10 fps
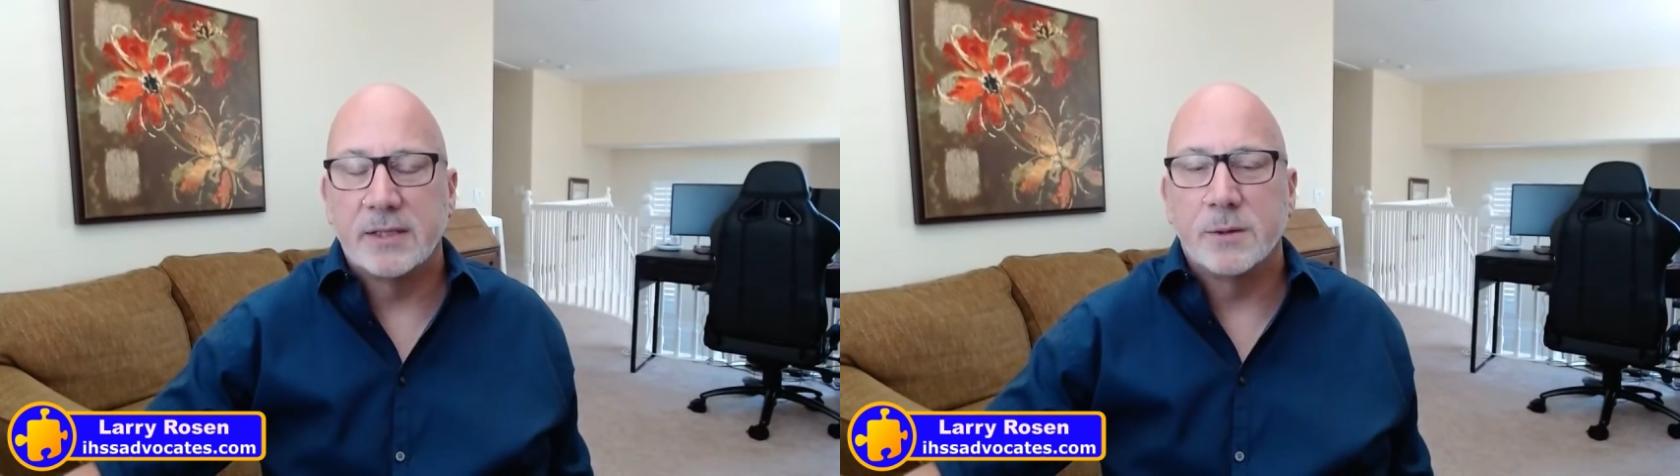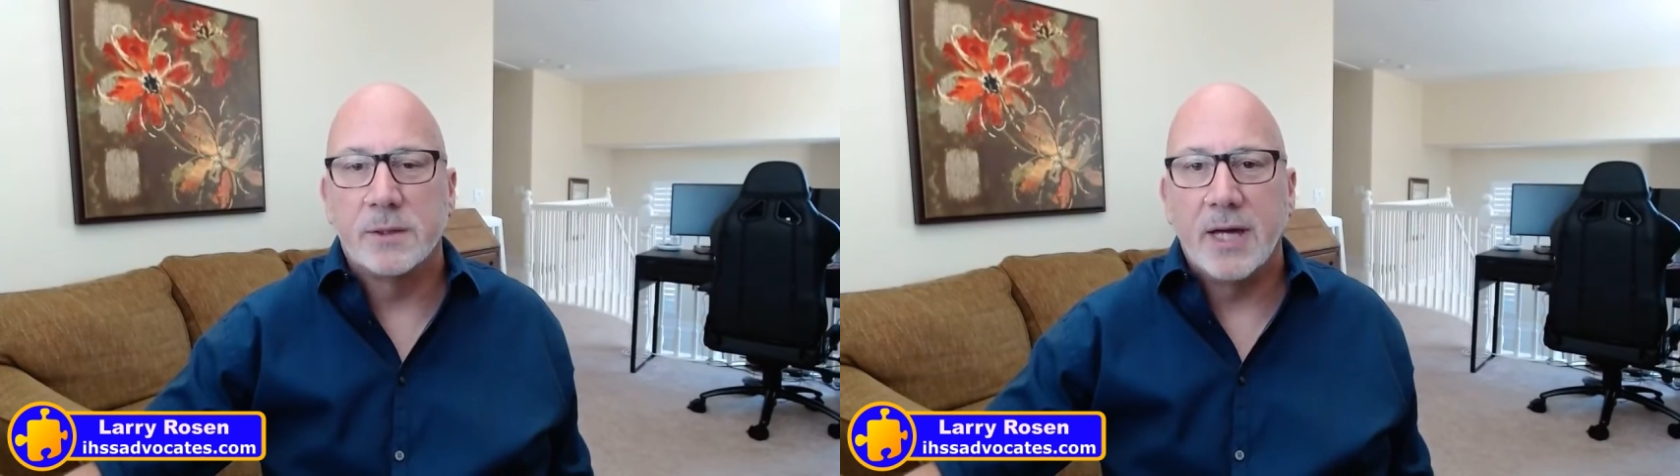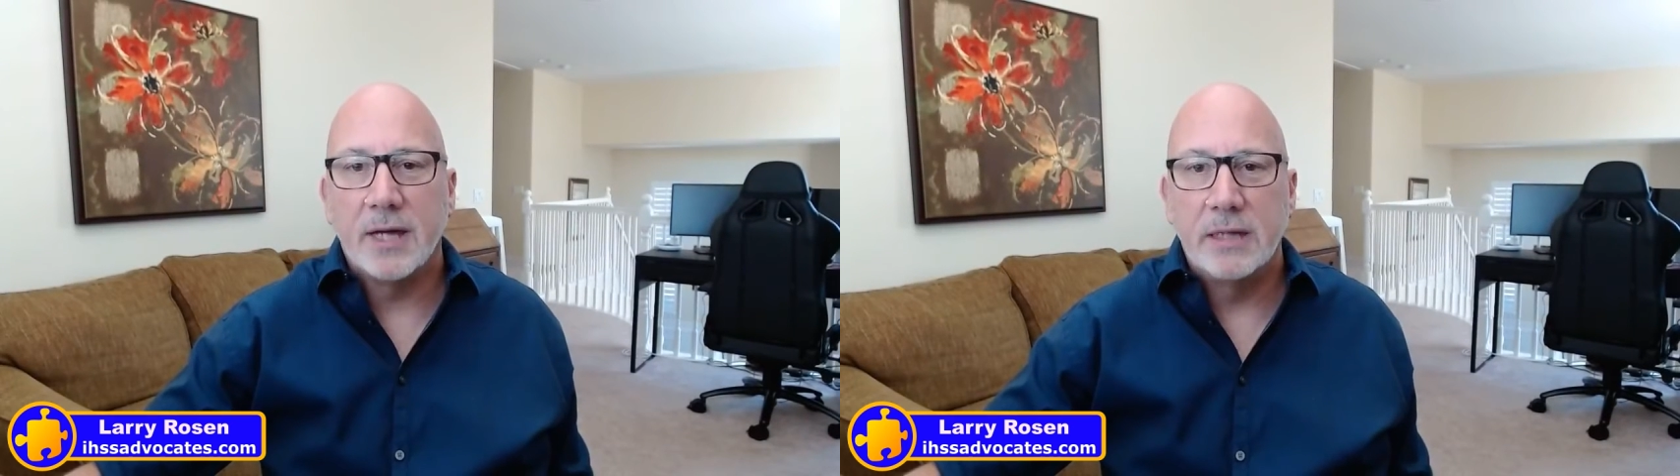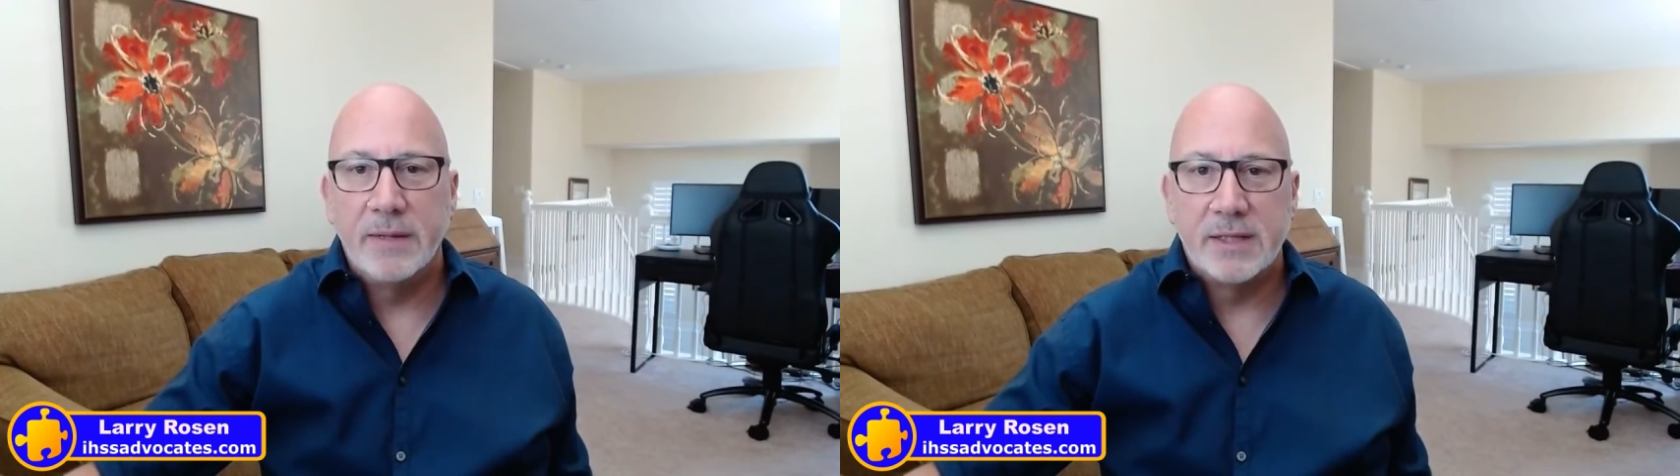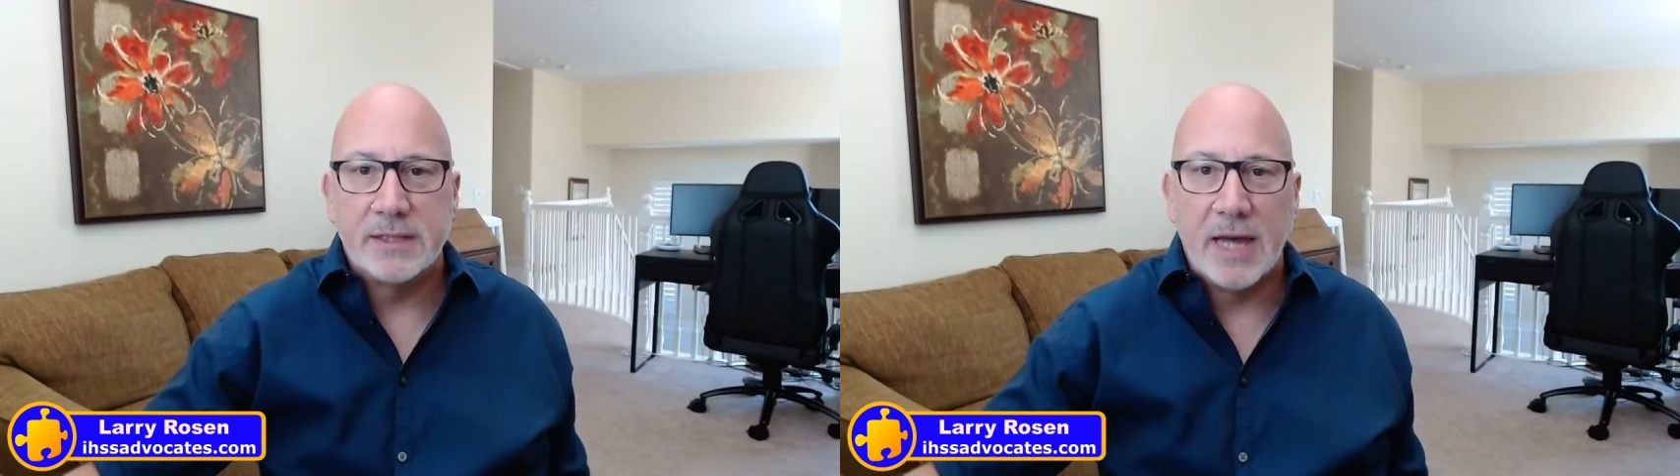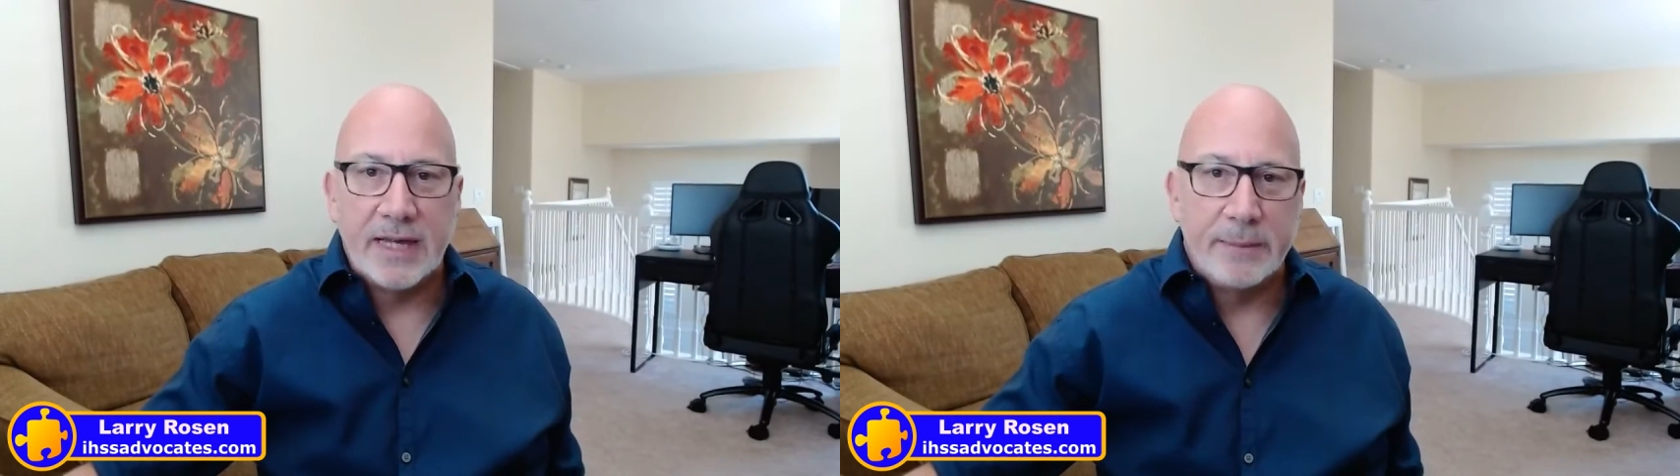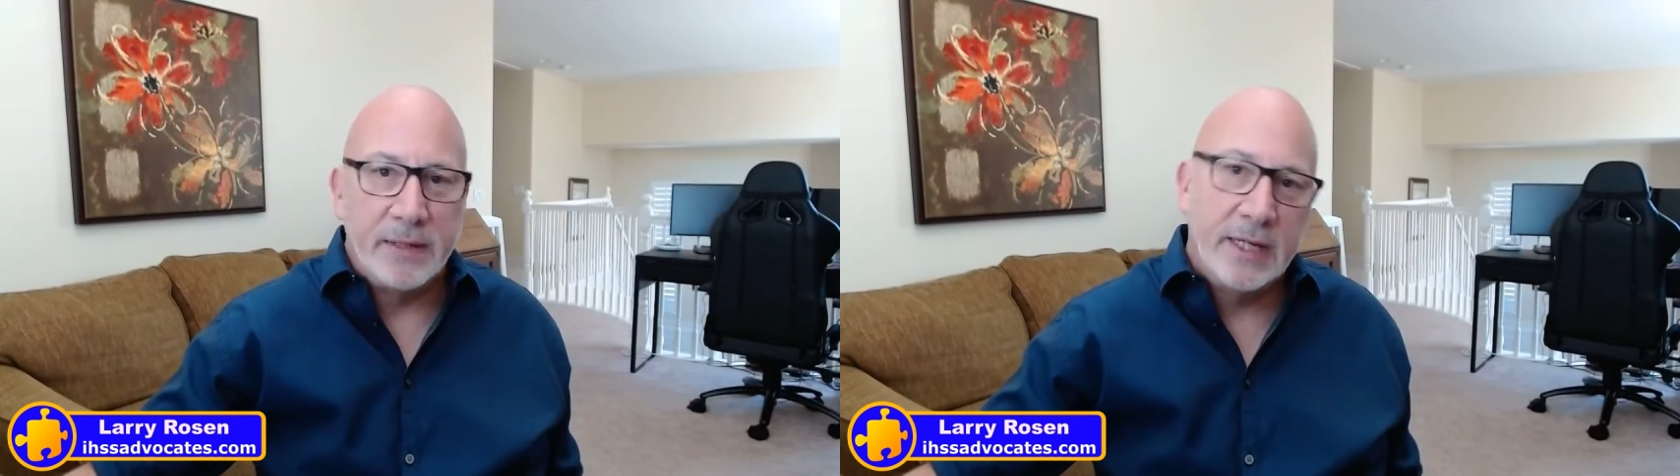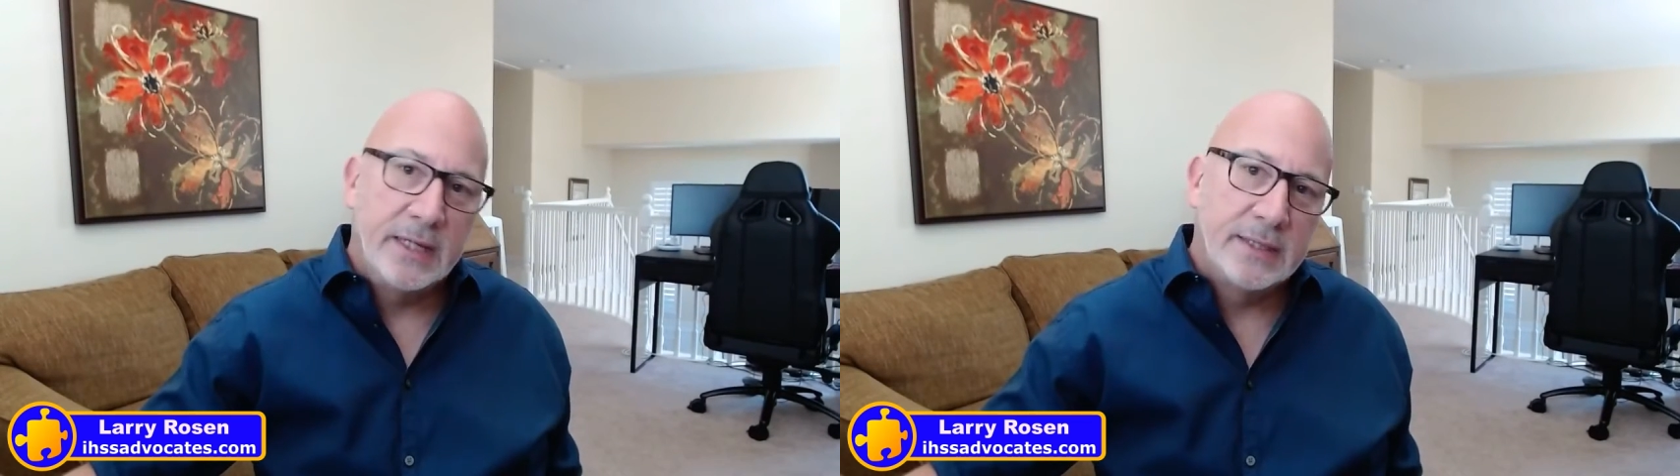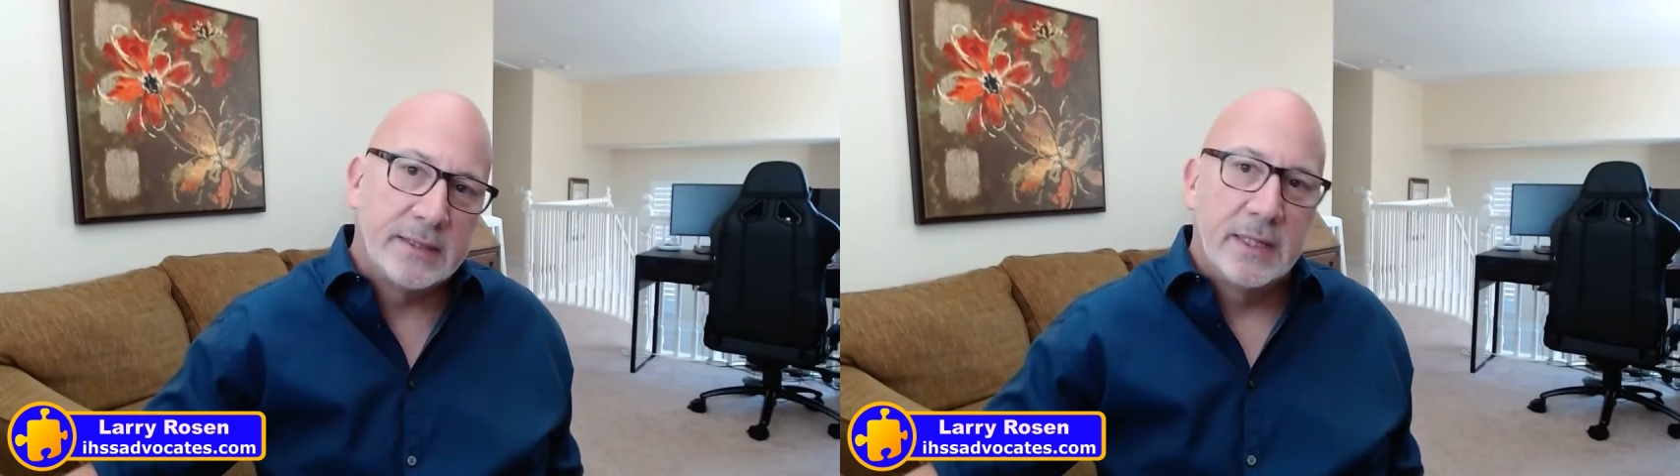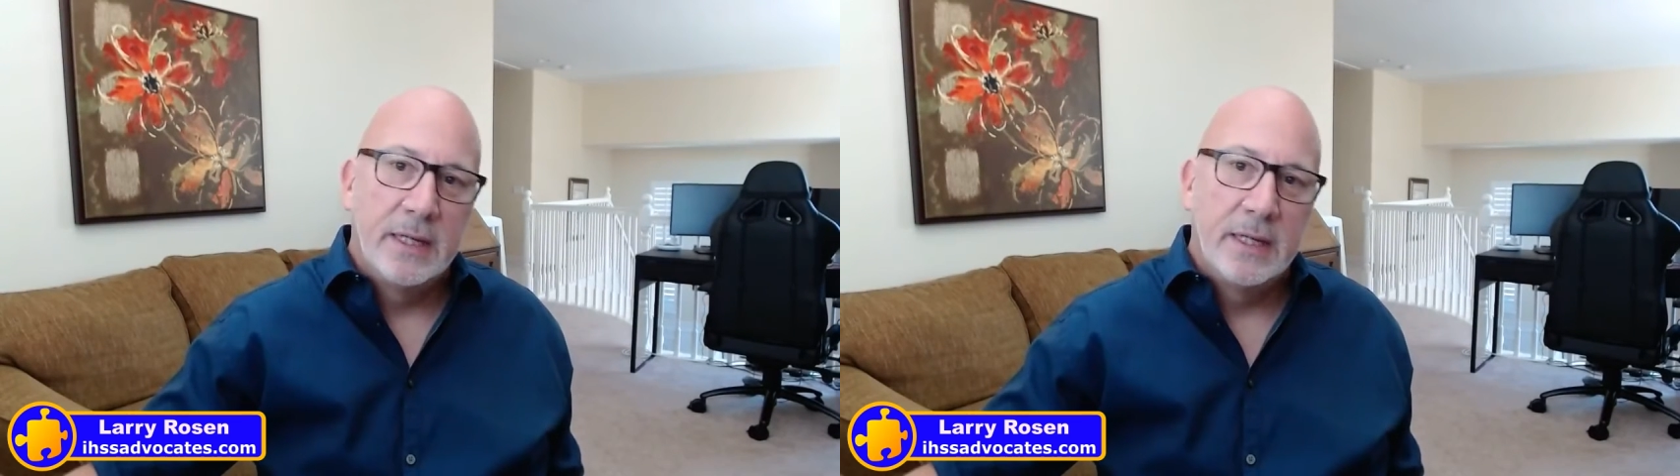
school documents, IEPs,